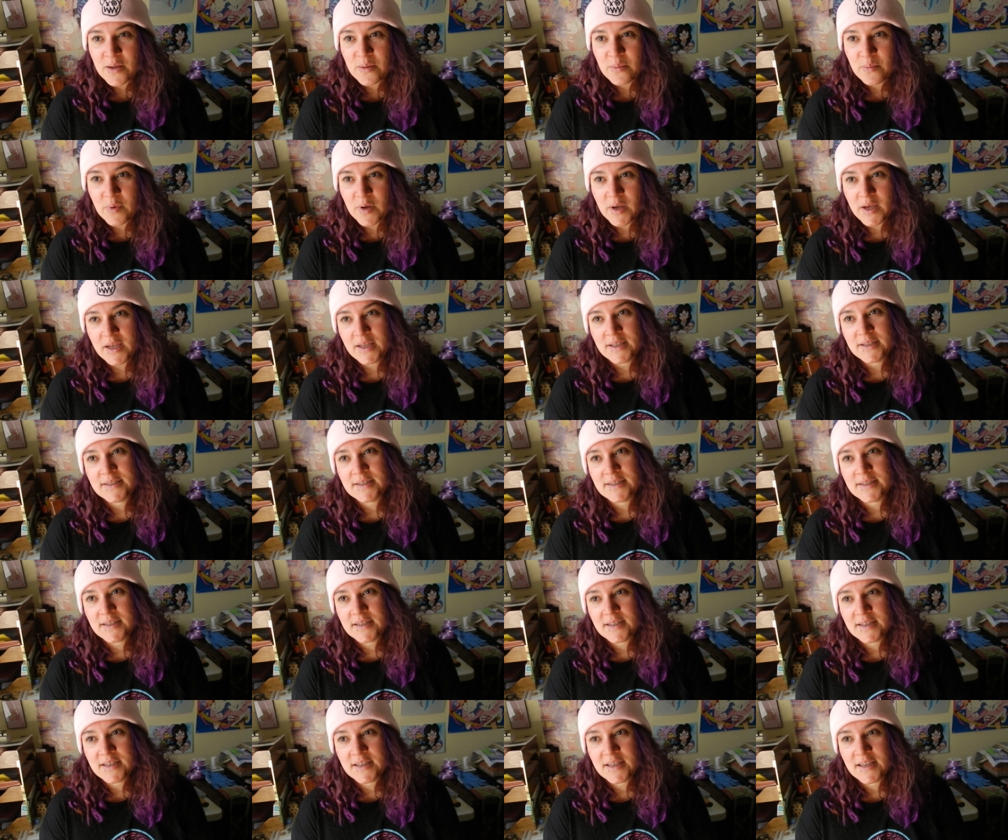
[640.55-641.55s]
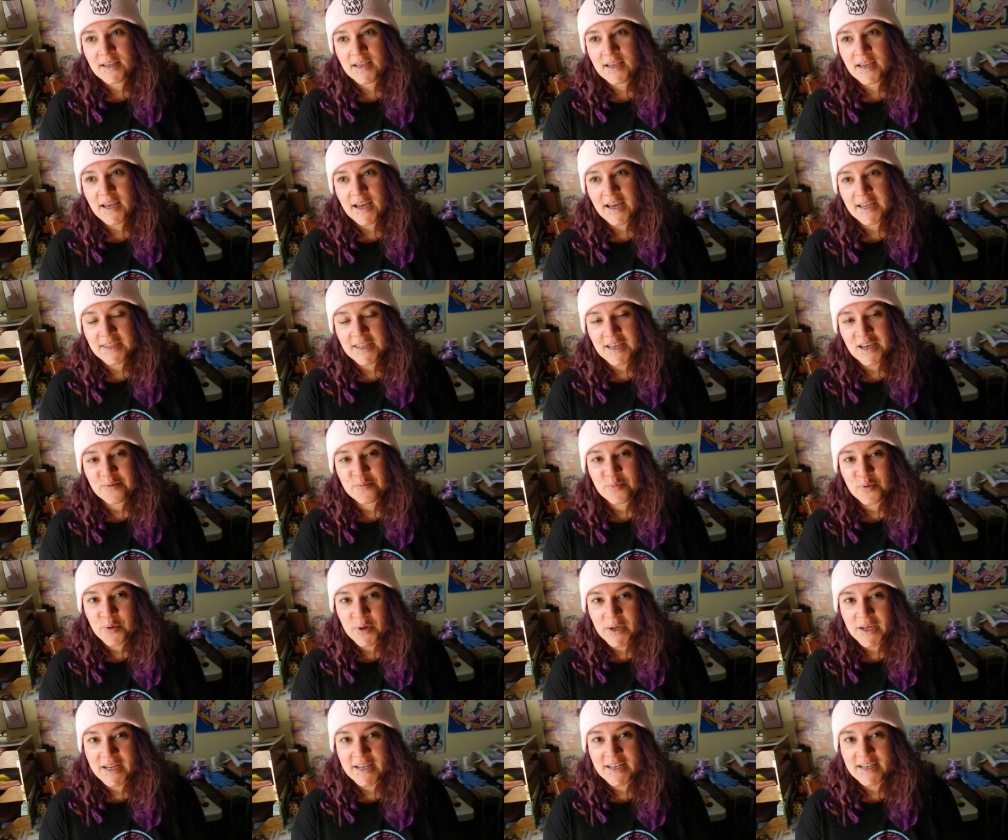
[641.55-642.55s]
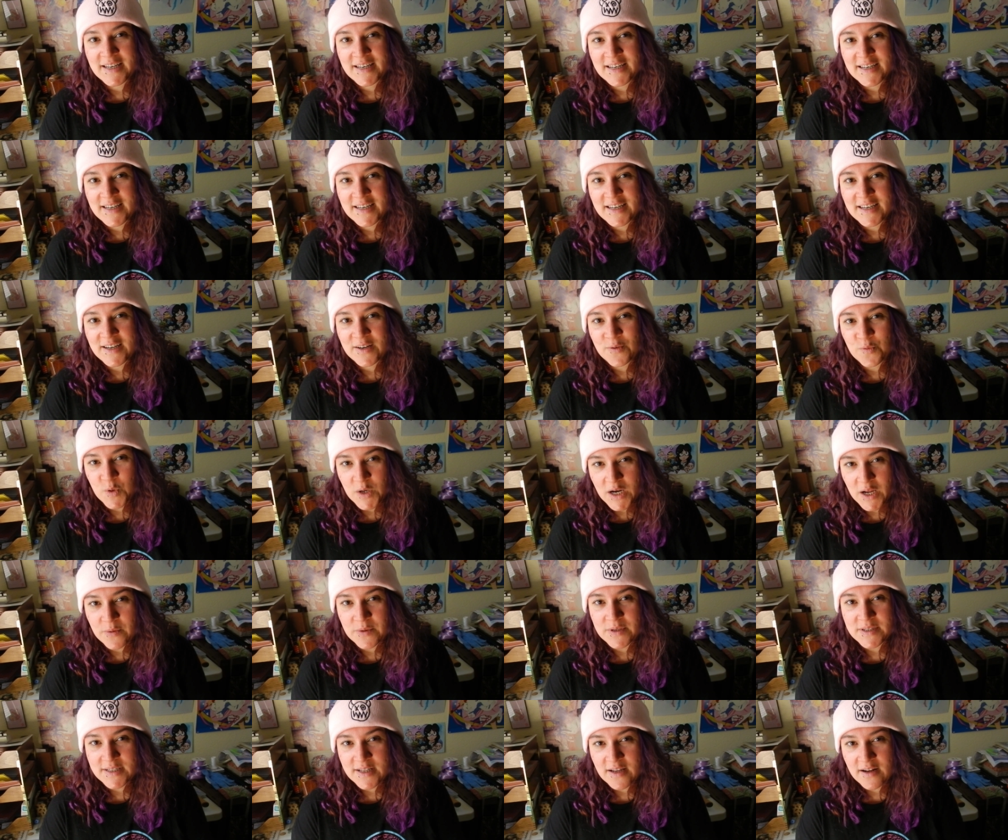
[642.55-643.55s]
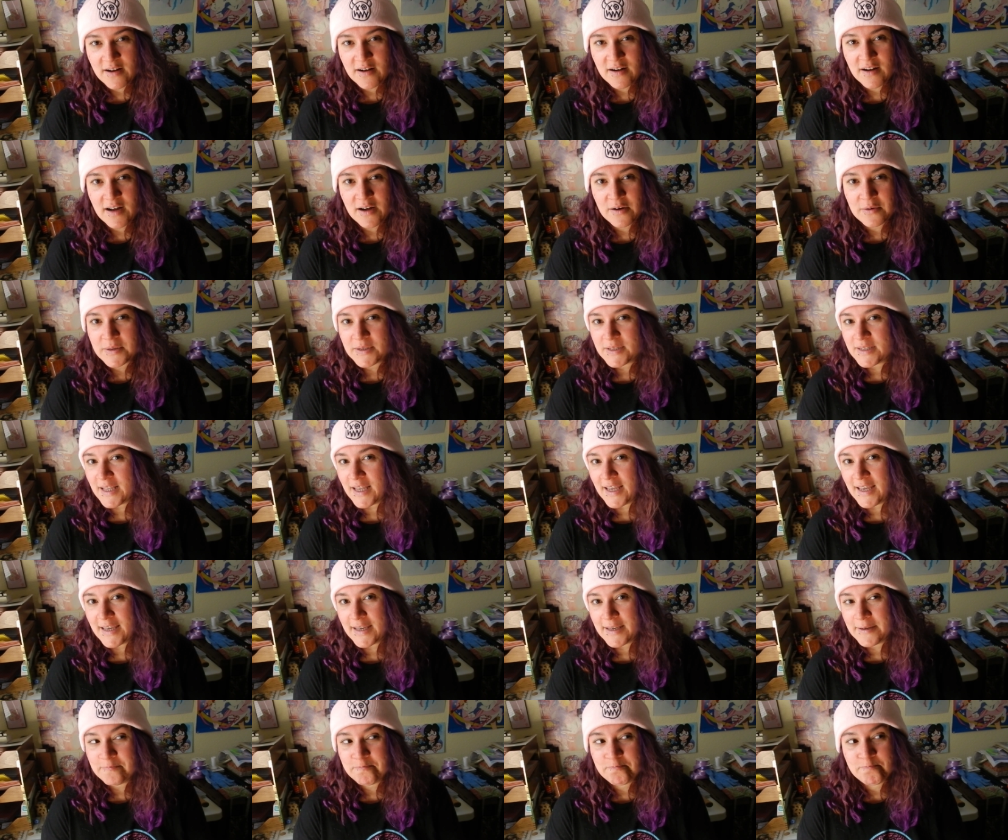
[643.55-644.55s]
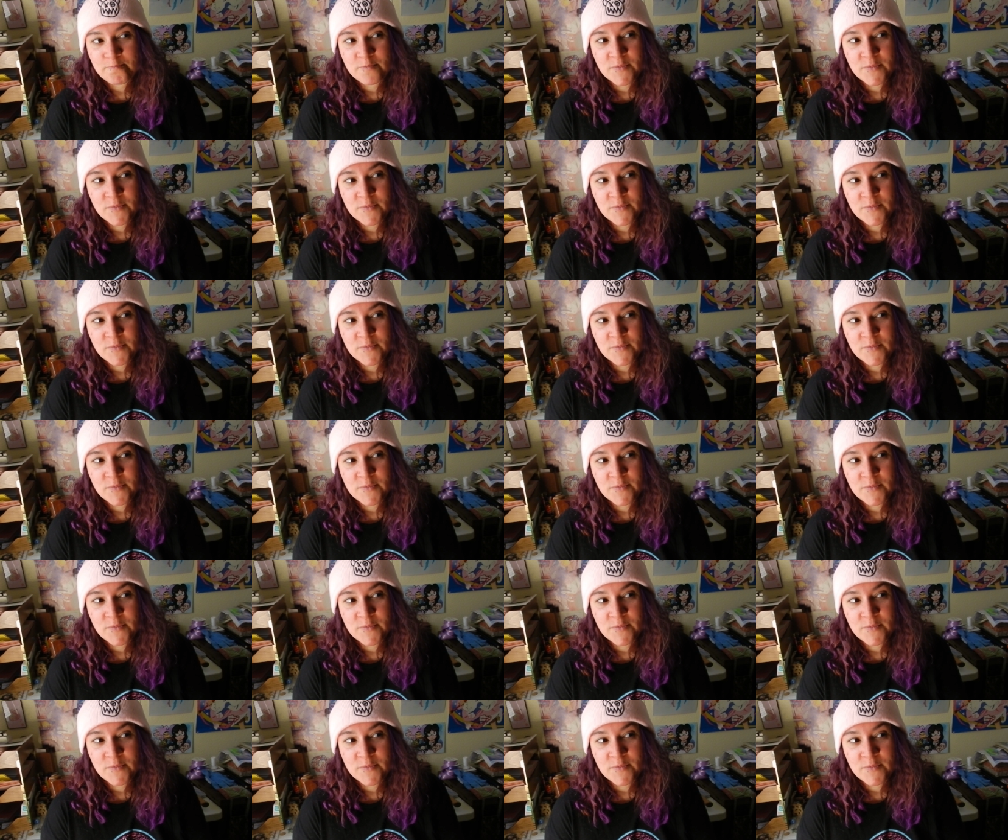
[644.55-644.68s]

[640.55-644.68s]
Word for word: but at that point when I was there, I was like,